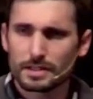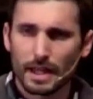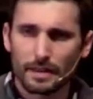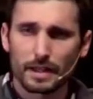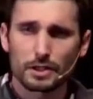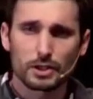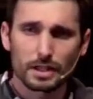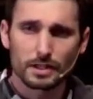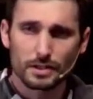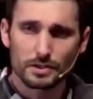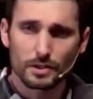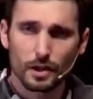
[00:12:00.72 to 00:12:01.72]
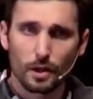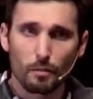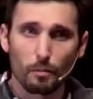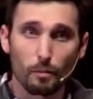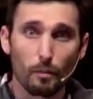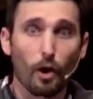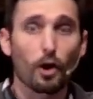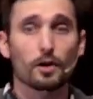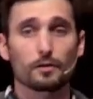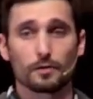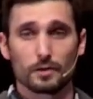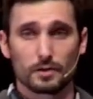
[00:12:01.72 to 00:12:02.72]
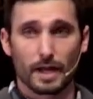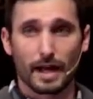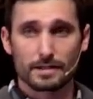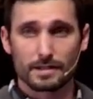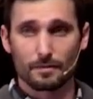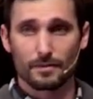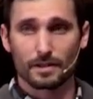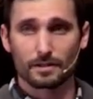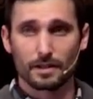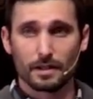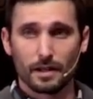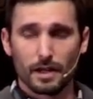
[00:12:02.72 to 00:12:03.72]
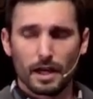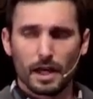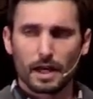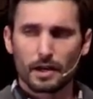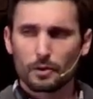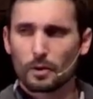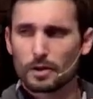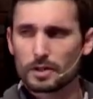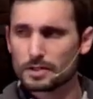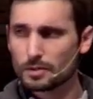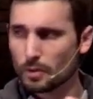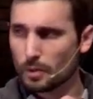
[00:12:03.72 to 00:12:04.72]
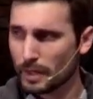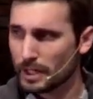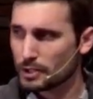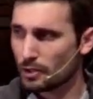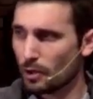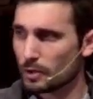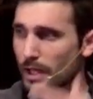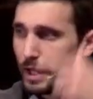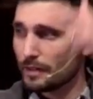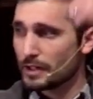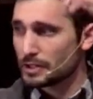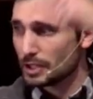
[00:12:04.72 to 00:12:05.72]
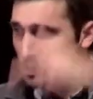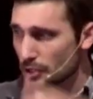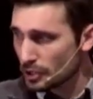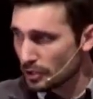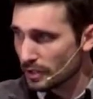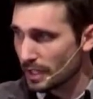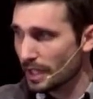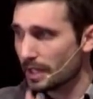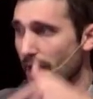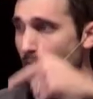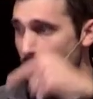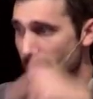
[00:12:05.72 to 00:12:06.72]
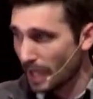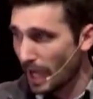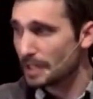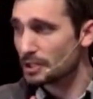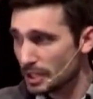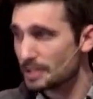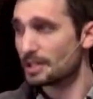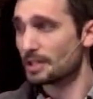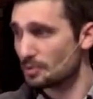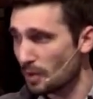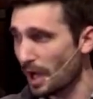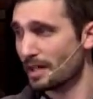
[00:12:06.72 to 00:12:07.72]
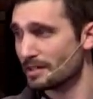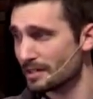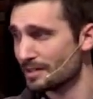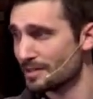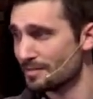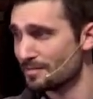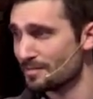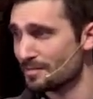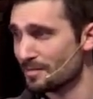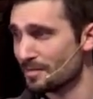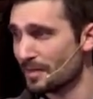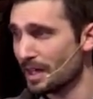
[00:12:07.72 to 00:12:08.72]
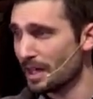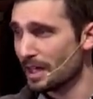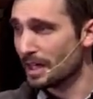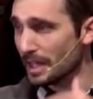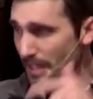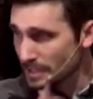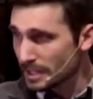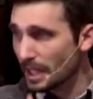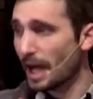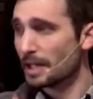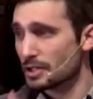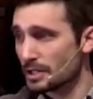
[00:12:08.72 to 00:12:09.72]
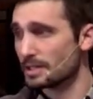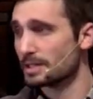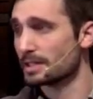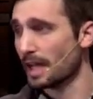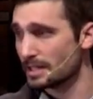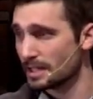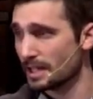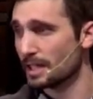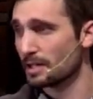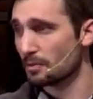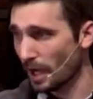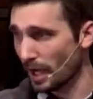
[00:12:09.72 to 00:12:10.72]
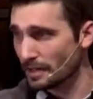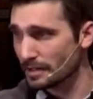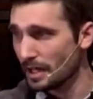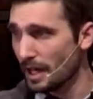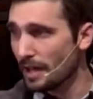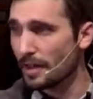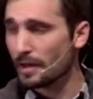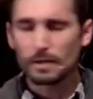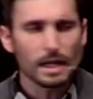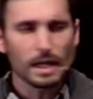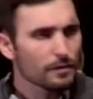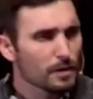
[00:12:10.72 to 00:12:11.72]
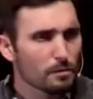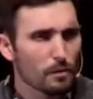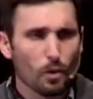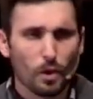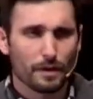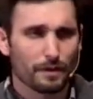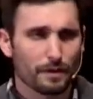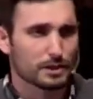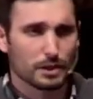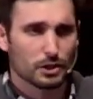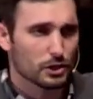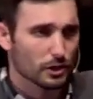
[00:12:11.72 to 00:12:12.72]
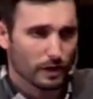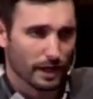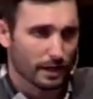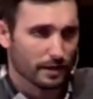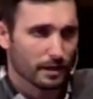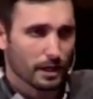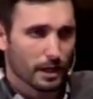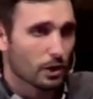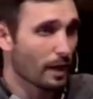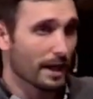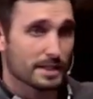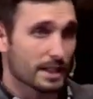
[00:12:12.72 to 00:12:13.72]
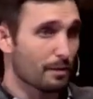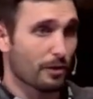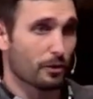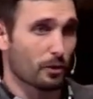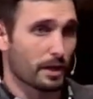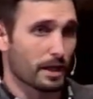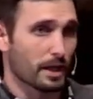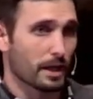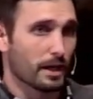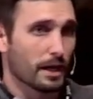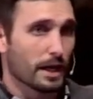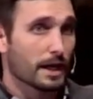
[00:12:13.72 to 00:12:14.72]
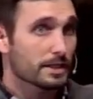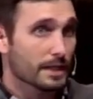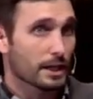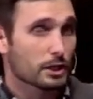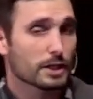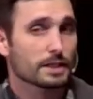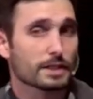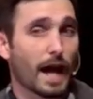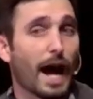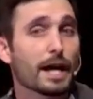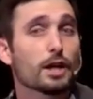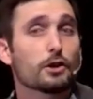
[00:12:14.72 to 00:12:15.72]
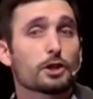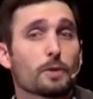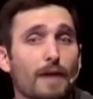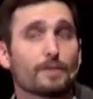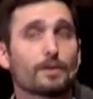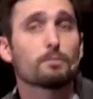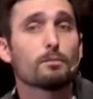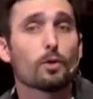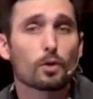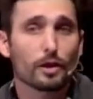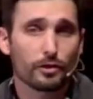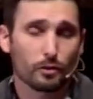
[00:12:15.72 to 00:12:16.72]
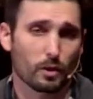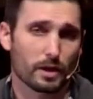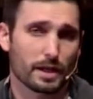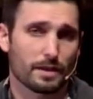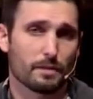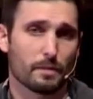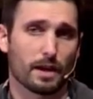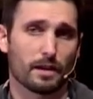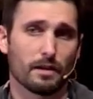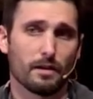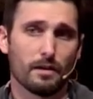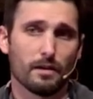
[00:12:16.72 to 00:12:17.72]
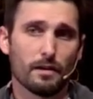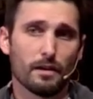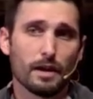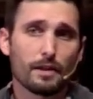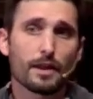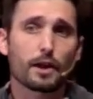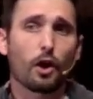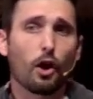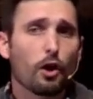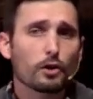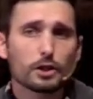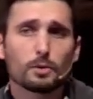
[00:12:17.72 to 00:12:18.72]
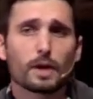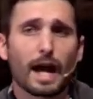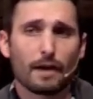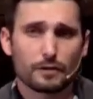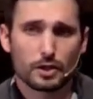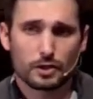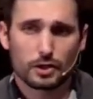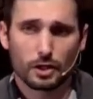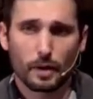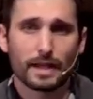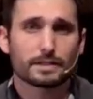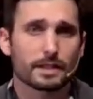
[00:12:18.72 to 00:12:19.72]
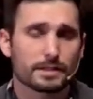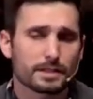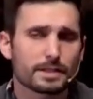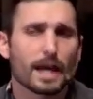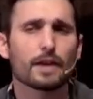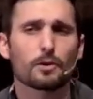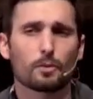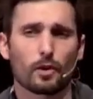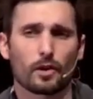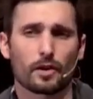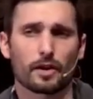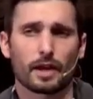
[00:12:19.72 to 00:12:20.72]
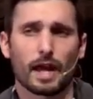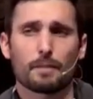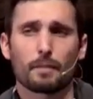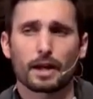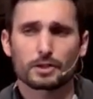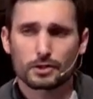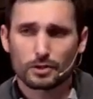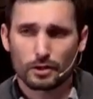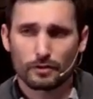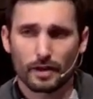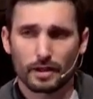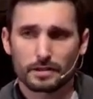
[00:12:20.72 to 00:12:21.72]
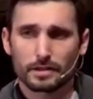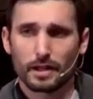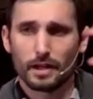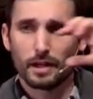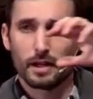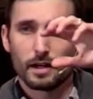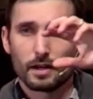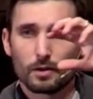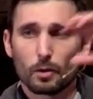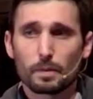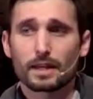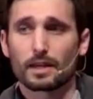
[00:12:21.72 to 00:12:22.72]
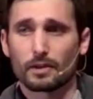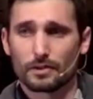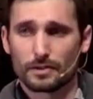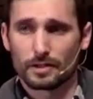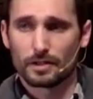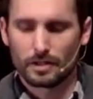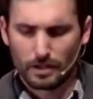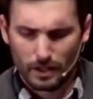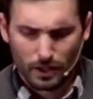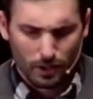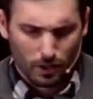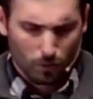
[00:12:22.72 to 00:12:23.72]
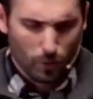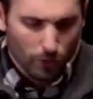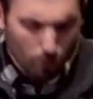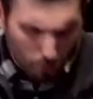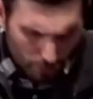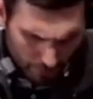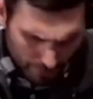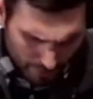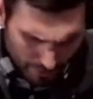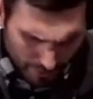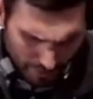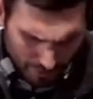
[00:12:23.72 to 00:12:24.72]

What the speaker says: say that Jesus marveled at something. In other words, we're being told the centurion has got Jesus right. He has got Jesus' identity right. That even more than the centurion, who had some authority, he's saying, "Jesus, I know you have even more authority than me. That all you would have to do is to say the word, and my servant will be healed with a word."